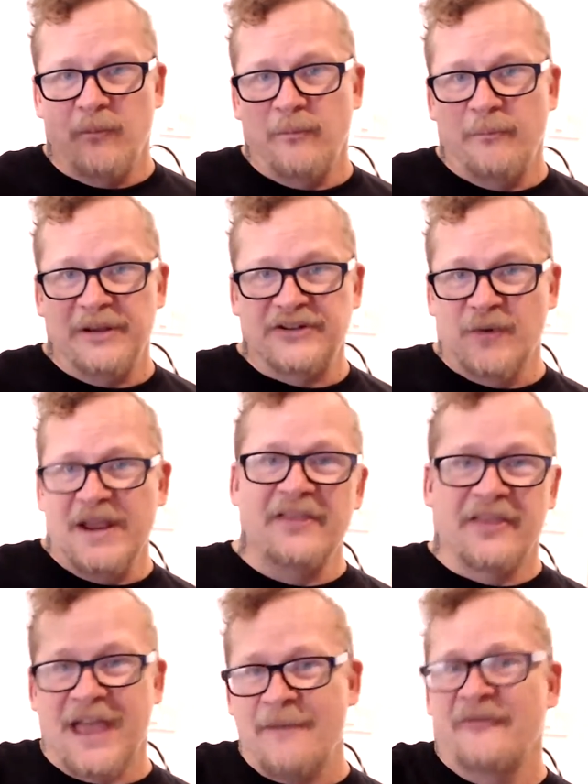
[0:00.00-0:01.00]
between
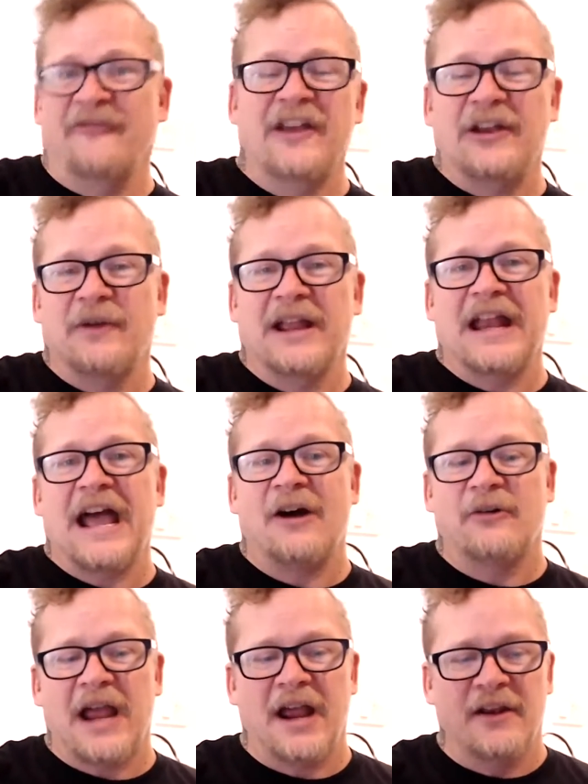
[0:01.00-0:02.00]
them figuring it
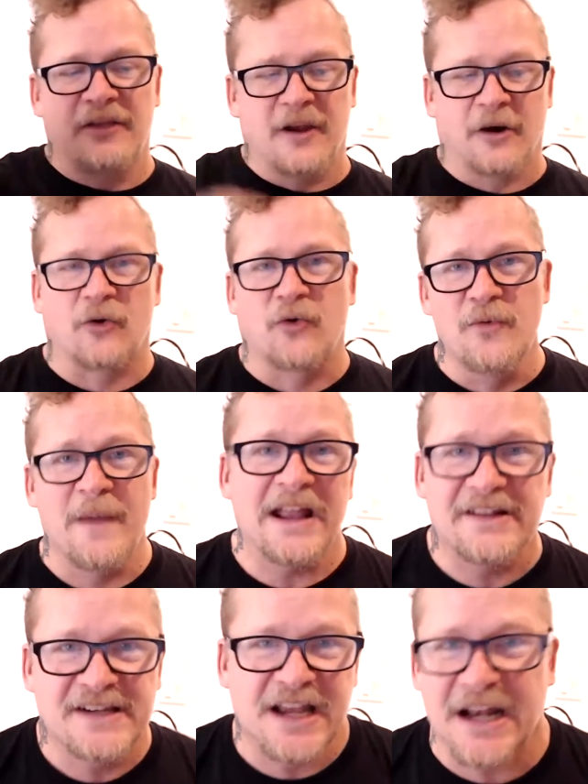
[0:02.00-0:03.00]
out and their
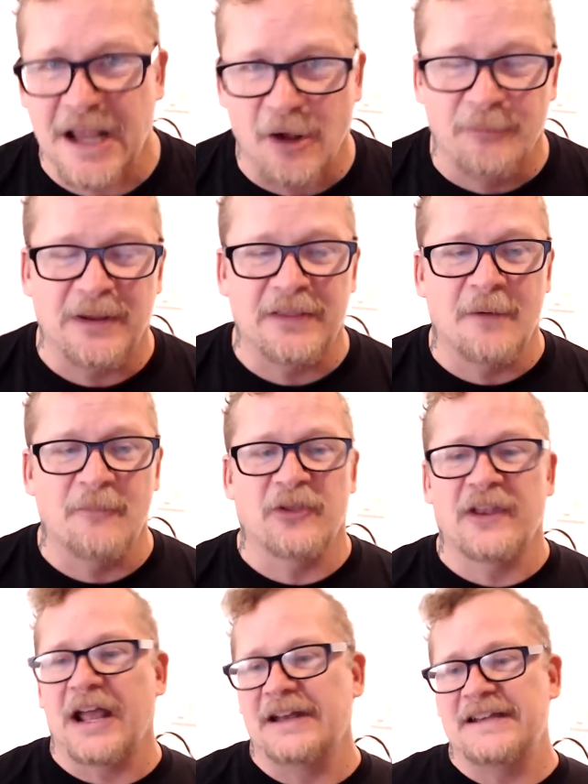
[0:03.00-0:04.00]
crewmates kind of helping them with
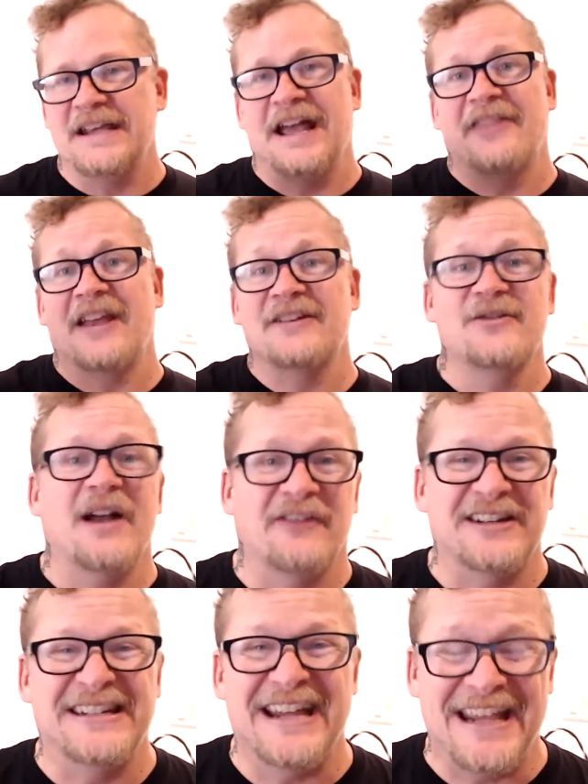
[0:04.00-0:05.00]
an idea, and they do have a
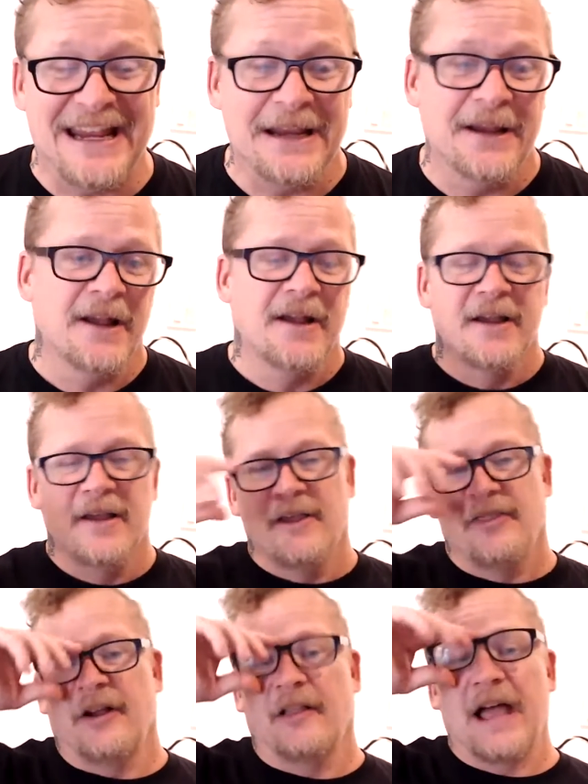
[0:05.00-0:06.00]
dinghy,
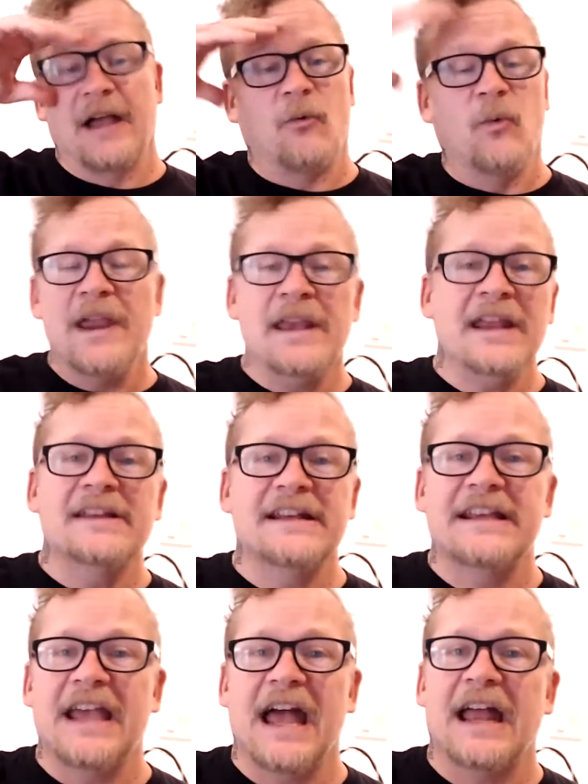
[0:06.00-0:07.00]
they're like, we need to
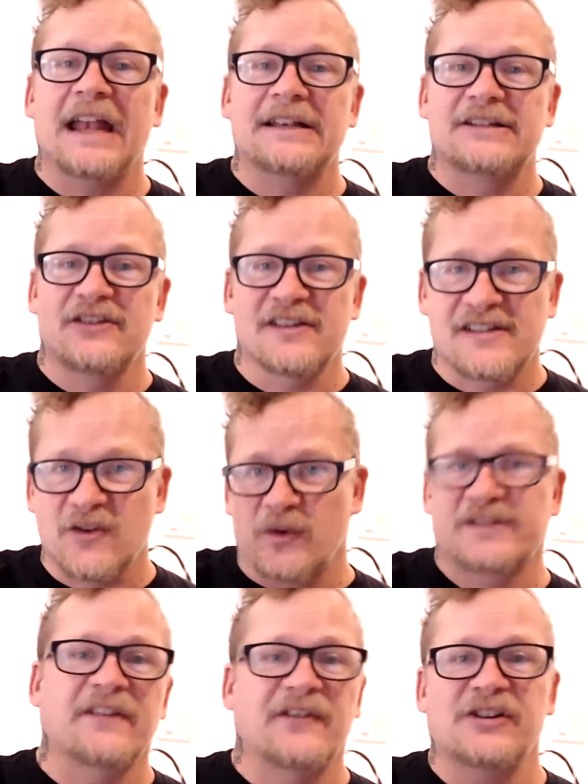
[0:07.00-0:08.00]
get to the
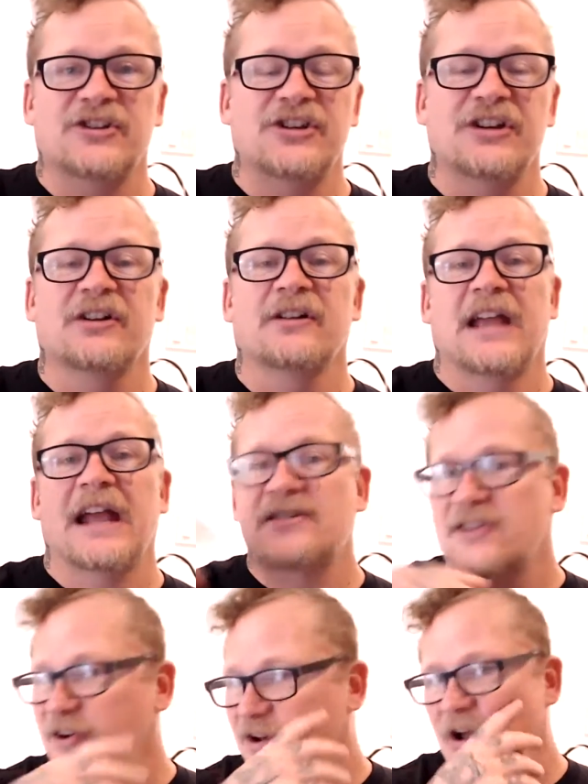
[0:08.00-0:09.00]
source of the shield and
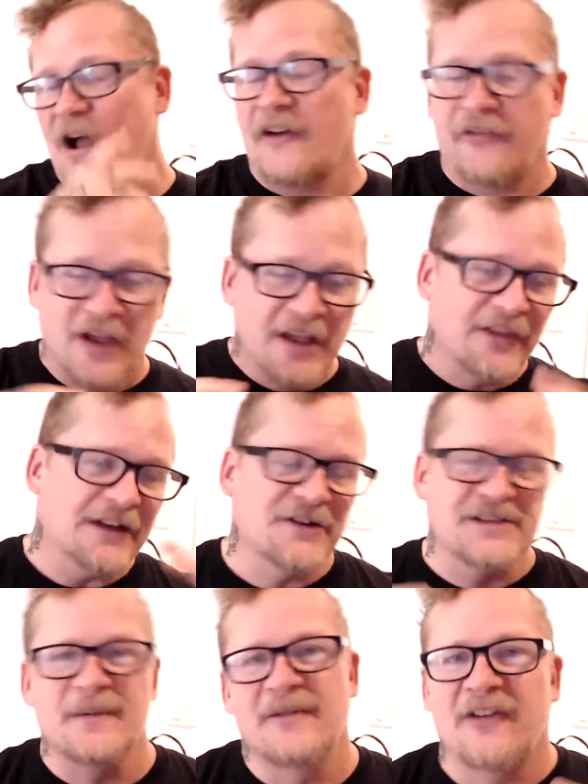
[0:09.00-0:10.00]
turn it off. They
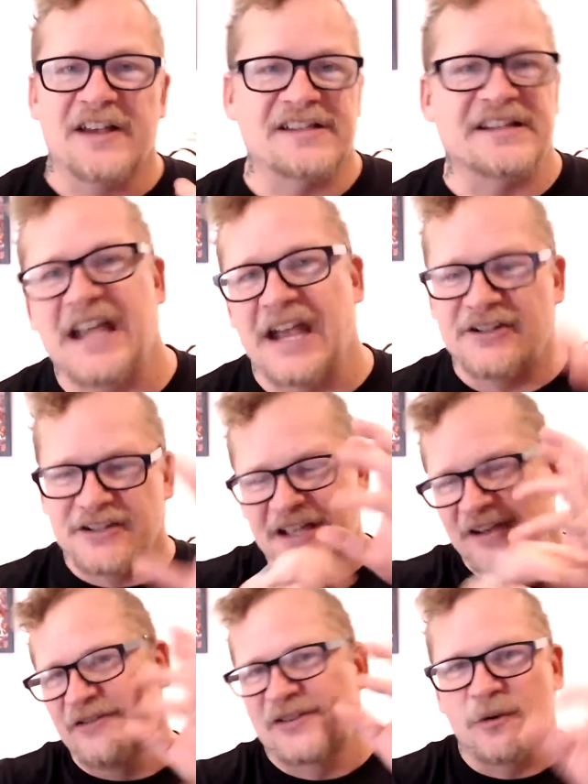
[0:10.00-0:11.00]
do some investigation.
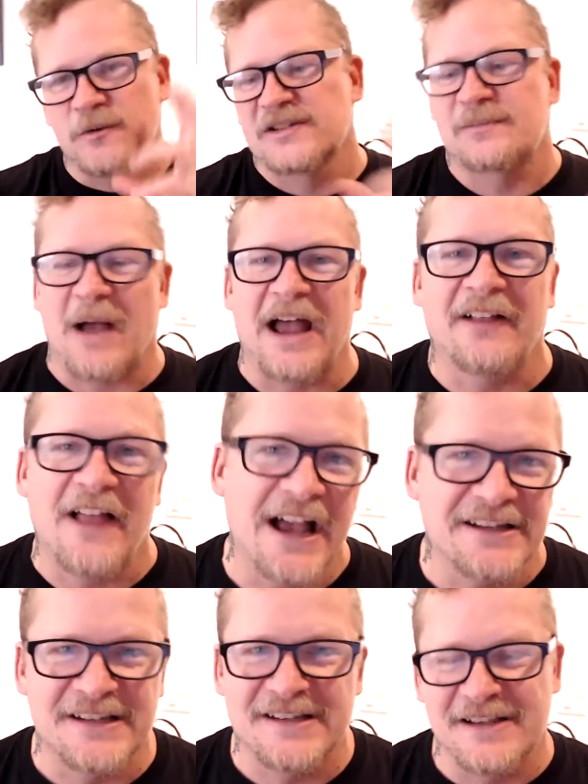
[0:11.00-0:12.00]
They use cool
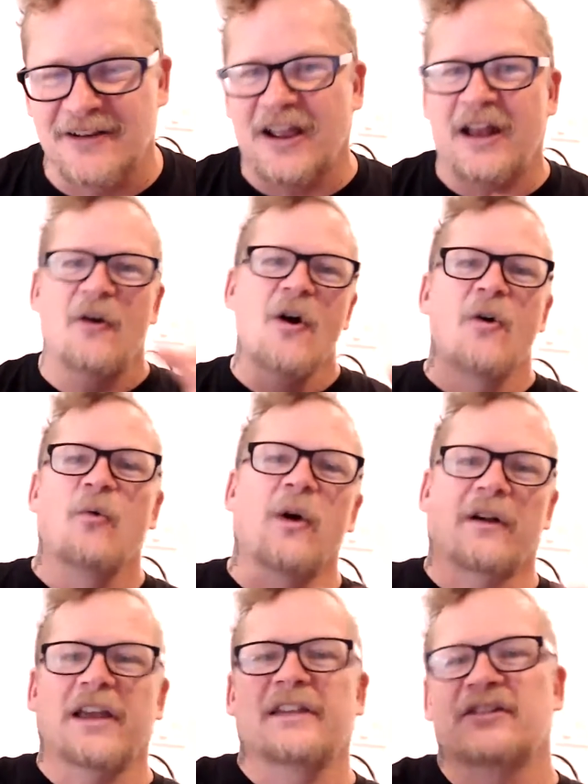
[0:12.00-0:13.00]
spyglasses, and they're kind of
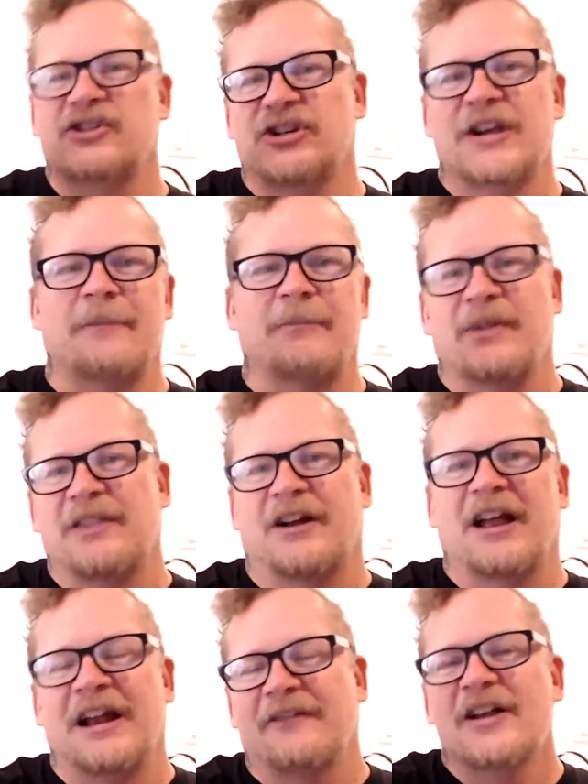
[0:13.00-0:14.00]
working the ship, and they're
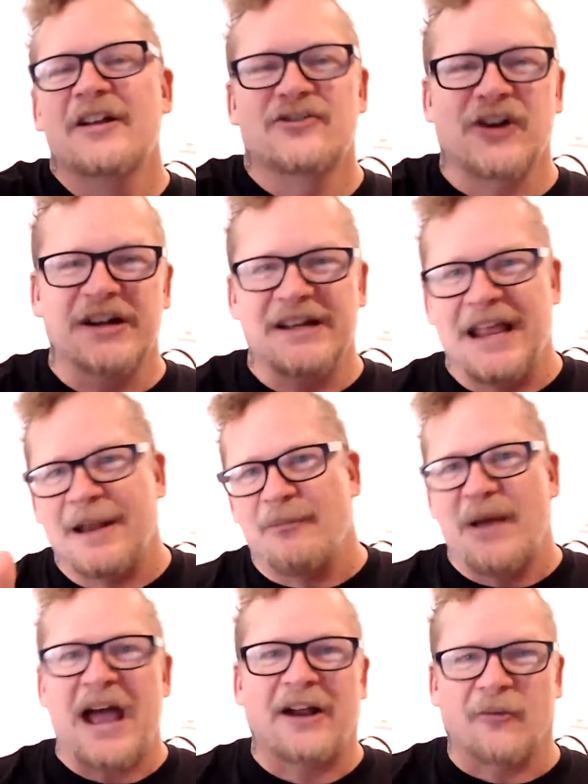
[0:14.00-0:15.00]
kind of trying to get it
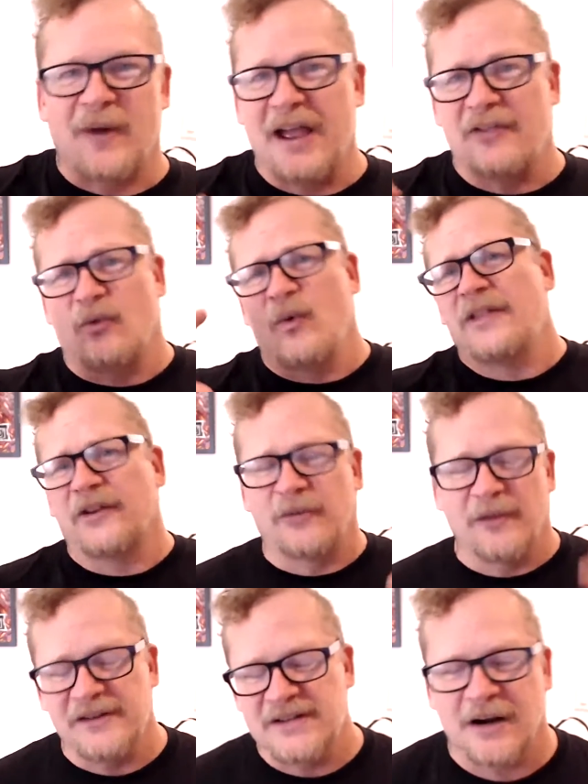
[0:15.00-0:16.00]
back or right. The weather's
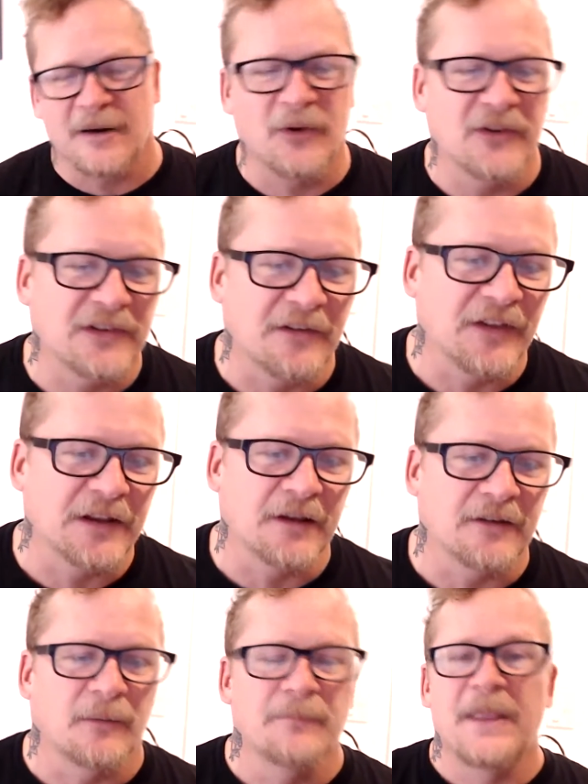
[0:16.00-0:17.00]
really terrible and stuff like
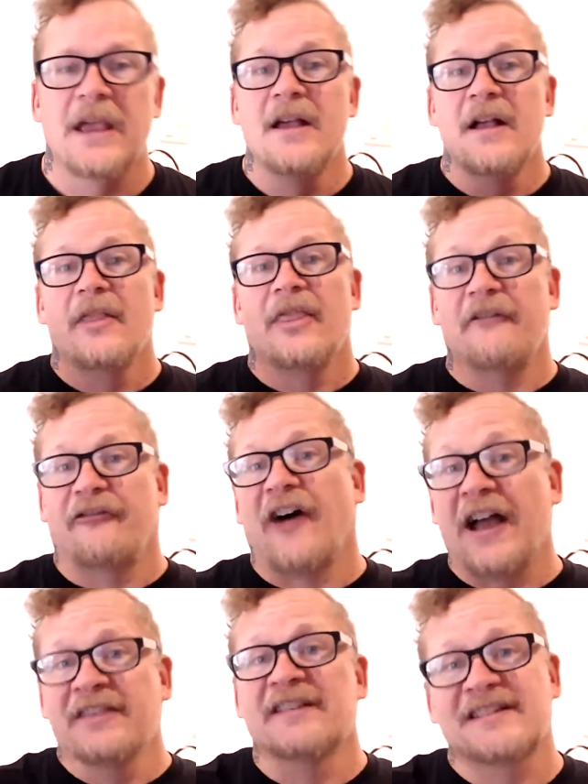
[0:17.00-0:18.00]
this. They
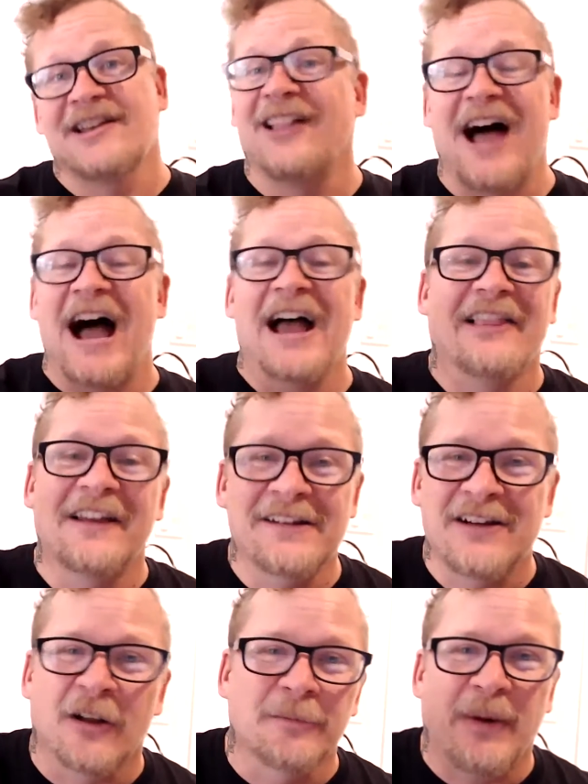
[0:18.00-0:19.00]
find this little
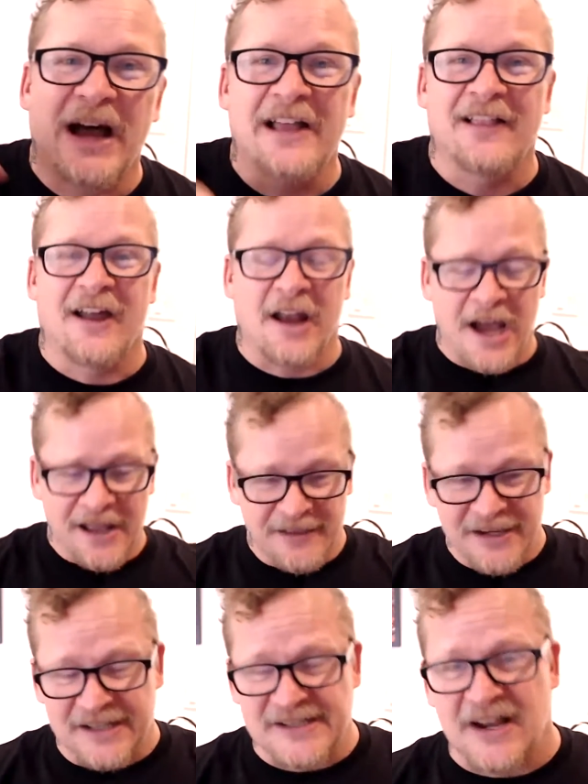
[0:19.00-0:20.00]
island called Pylon
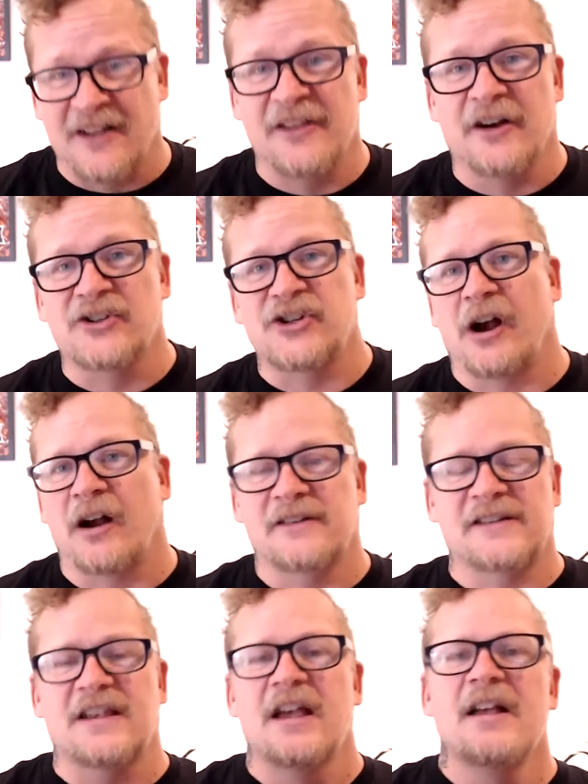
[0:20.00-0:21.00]
Island. It's on their charts.